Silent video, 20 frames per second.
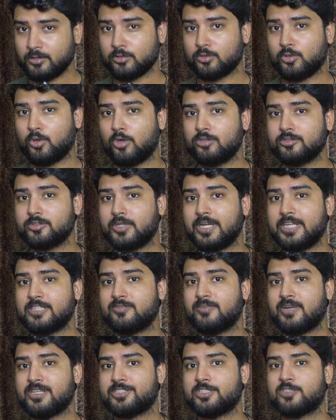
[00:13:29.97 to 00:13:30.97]
go on Gate
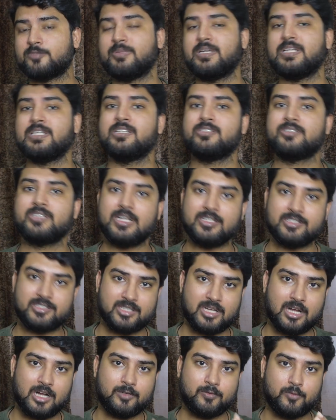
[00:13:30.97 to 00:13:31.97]
Smashers playlist and
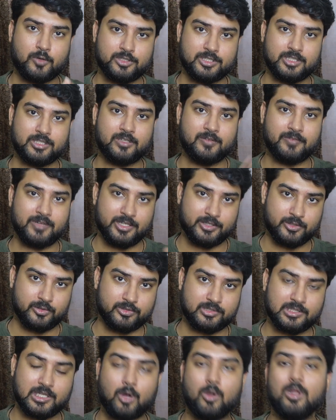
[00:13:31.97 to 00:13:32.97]
start watching the
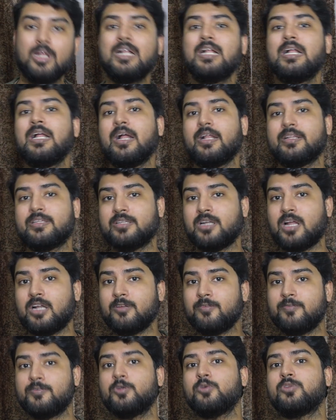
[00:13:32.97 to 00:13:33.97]
videos now there are
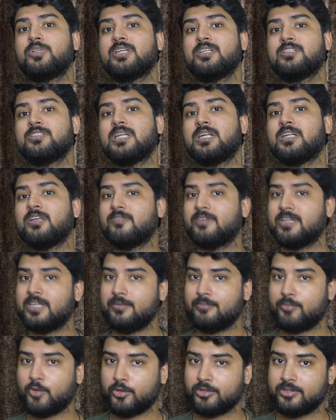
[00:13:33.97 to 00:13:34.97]
a few things that are very
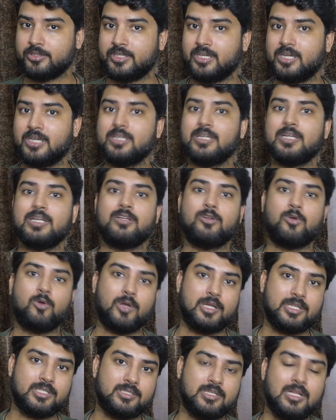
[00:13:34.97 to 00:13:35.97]
important here in
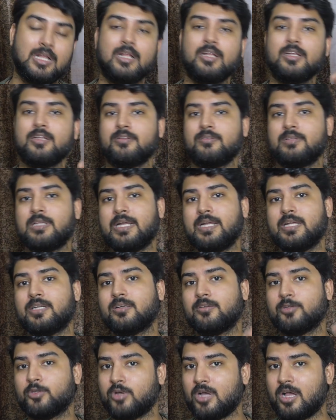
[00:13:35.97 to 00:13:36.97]
os like
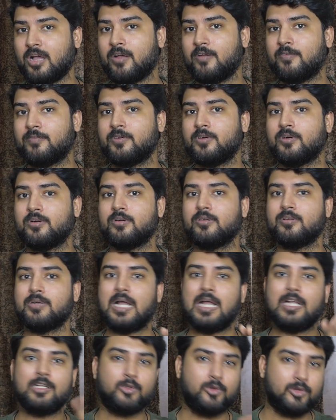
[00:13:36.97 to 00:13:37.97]
you have uh,
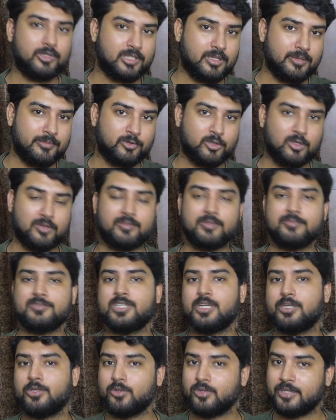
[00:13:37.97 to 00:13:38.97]
algorithms you have some
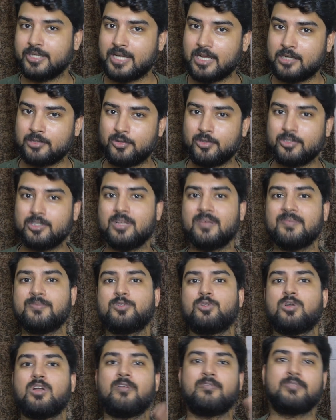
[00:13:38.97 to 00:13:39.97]
scheduling
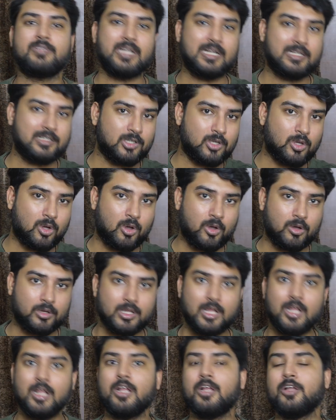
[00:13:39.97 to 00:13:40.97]
algorithms you have deadlock
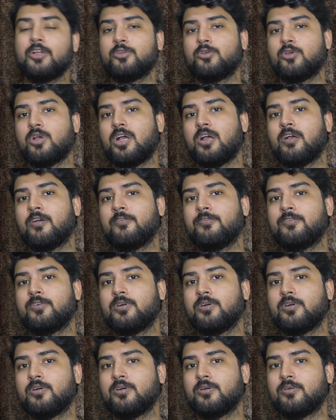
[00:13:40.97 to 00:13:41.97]
you have
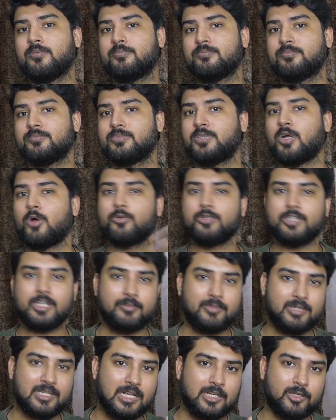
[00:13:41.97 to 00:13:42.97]
uh,
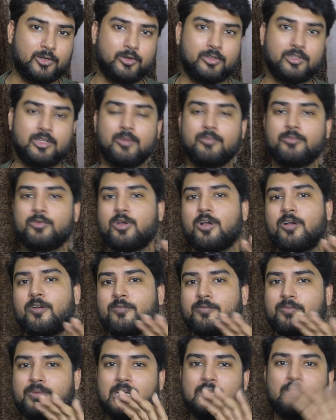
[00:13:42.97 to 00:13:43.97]
roundtable algorithm you
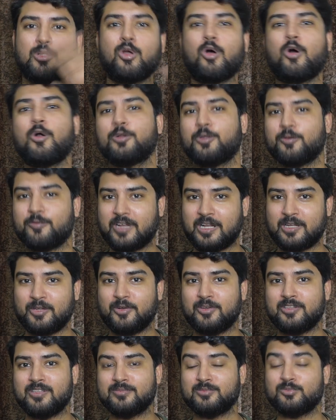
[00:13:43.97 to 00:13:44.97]
have a lot of
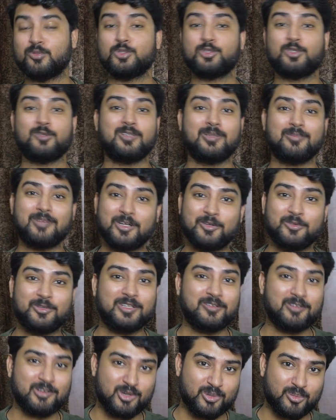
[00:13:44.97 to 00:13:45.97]
algorithms most of them i don't
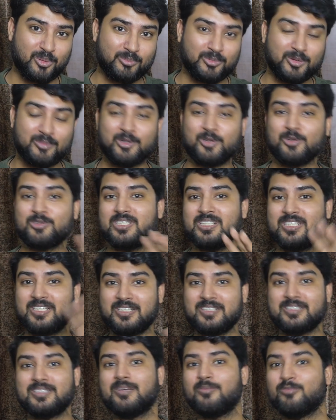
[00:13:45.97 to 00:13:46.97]
even remember because i
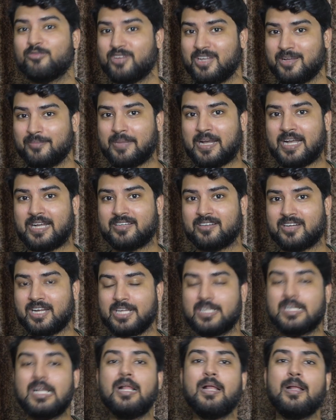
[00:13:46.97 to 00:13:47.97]
learned them way back
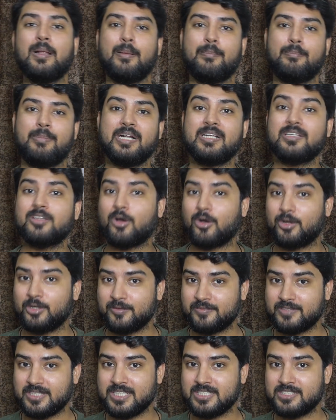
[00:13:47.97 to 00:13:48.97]
right but all
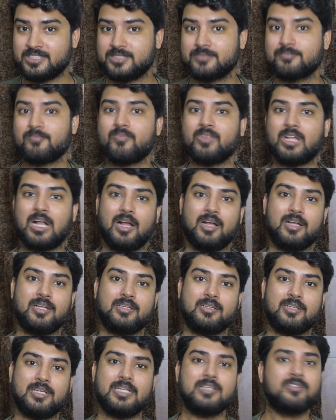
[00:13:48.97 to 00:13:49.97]
of these
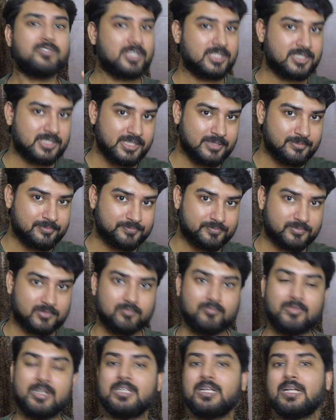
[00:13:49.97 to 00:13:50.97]
are interesting
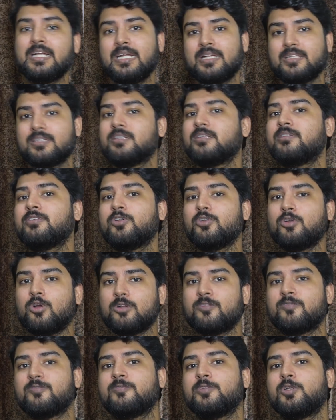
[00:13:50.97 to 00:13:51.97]
but again you're
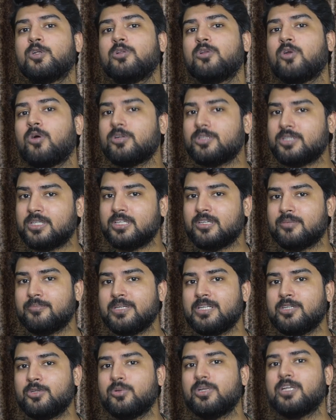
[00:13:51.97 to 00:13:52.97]
not you're not going to
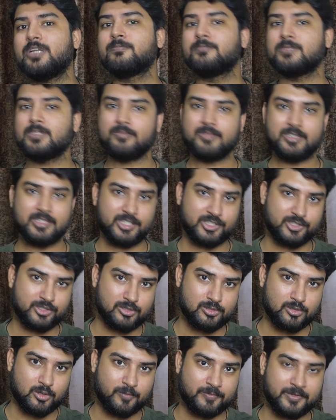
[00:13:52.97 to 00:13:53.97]
be doing
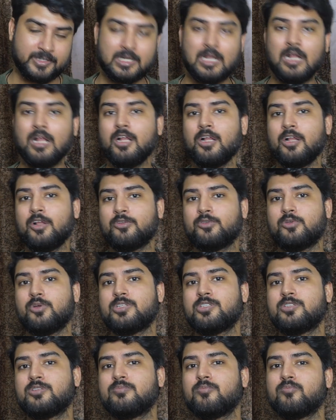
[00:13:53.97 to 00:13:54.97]
implementations of it so
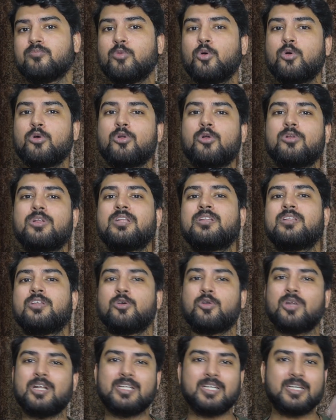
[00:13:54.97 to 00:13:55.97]
it's more on a
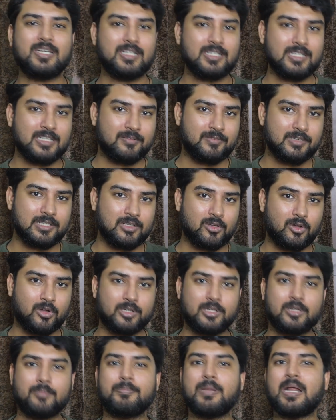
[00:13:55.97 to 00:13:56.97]
theoretical level or
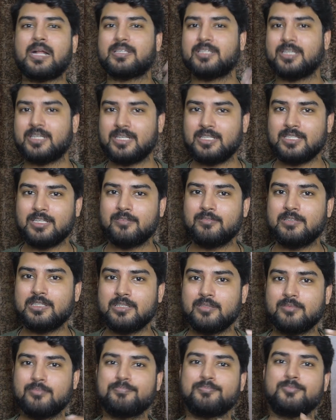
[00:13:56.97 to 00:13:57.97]
a practical
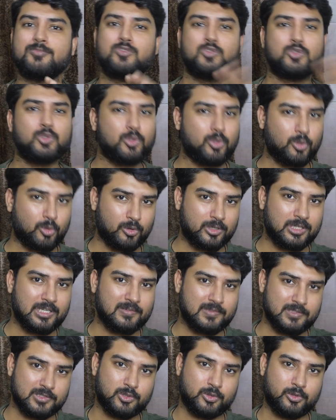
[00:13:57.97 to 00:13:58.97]
level pseudocode
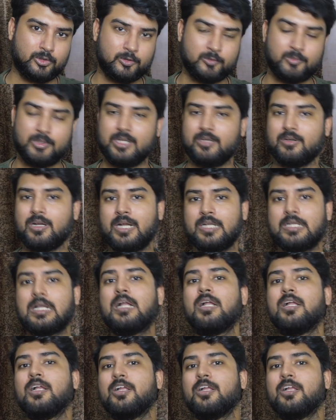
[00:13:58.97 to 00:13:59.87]
level so to speak right